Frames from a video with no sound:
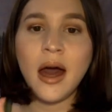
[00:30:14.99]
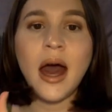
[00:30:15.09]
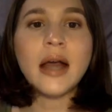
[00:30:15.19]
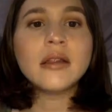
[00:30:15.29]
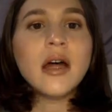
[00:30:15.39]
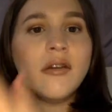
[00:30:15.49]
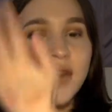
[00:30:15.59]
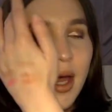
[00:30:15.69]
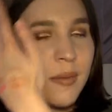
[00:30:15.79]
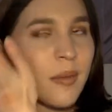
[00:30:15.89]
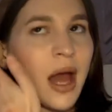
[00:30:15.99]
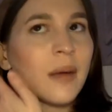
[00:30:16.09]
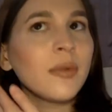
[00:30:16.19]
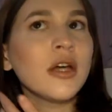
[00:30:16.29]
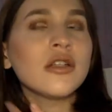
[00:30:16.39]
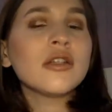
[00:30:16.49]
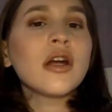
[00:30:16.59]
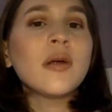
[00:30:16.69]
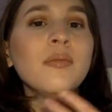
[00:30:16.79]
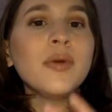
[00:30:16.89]
I love that MAC blushes
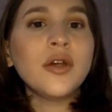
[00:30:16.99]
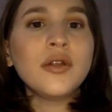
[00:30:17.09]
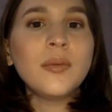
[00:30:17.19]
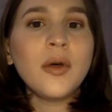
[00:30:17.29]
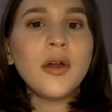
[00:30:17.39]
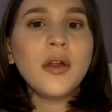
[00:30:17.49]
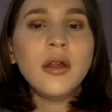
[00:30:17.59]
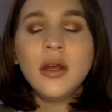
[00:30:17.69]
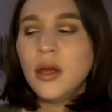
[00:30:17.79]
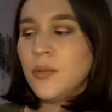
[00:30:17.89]
are buildable,